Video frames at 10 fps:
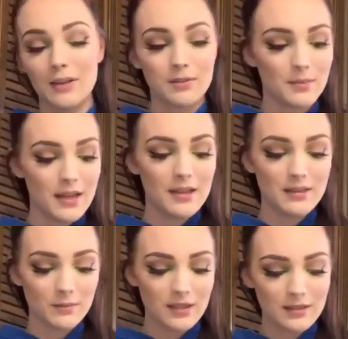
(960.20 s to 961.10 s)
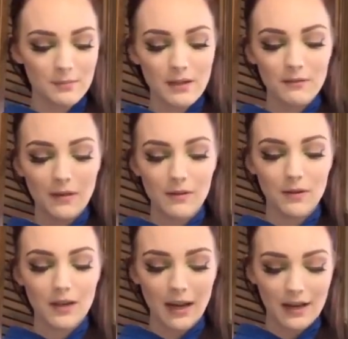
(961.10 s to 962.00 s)
hairspray. This one isn't my
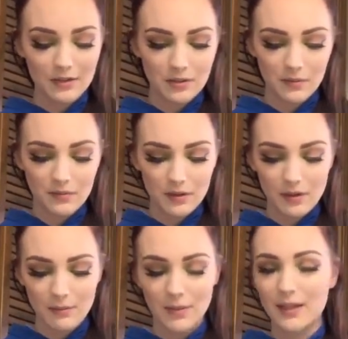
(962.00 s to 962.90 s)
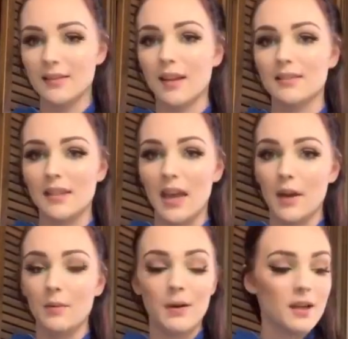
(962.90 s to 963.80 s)
favorite. I actually prefer the Big Sexy
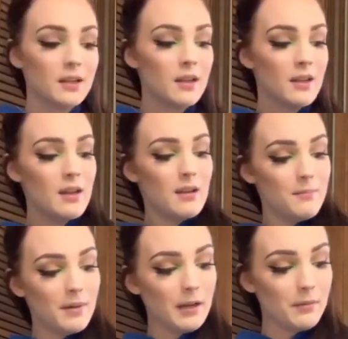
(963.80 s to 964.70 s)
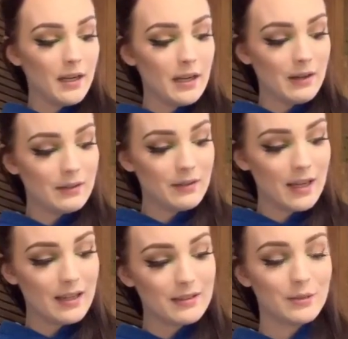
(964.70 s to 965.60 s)
Hair one, but I ran out of
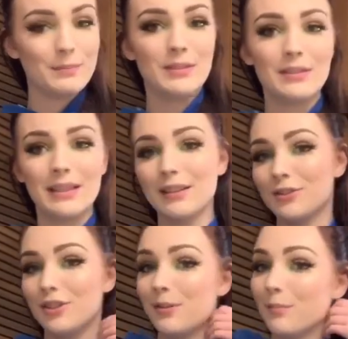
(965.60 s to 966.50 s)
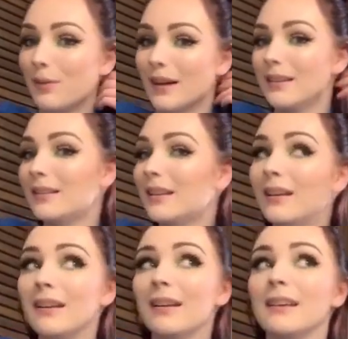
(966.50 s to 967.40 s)
that, so I'm using the cheap one
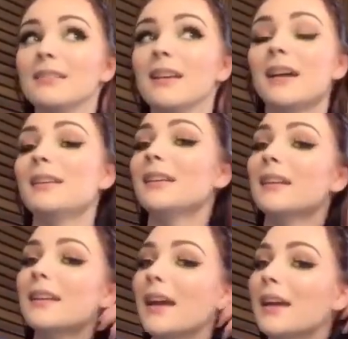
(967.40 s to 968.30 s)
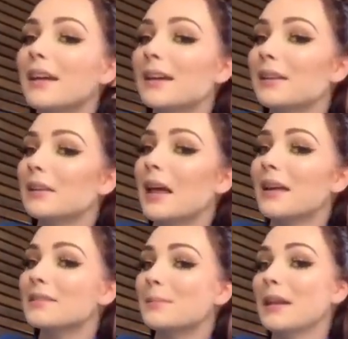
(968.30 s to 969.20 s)
because I needed a
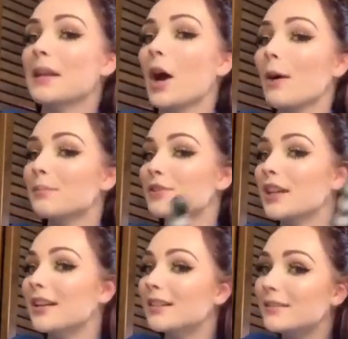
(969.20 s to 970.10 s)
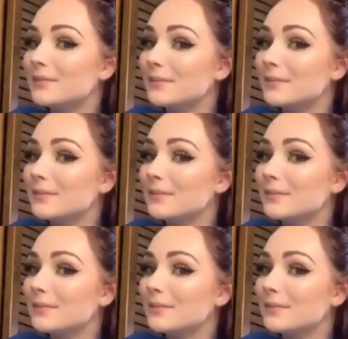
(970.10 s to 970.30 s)
last minute option.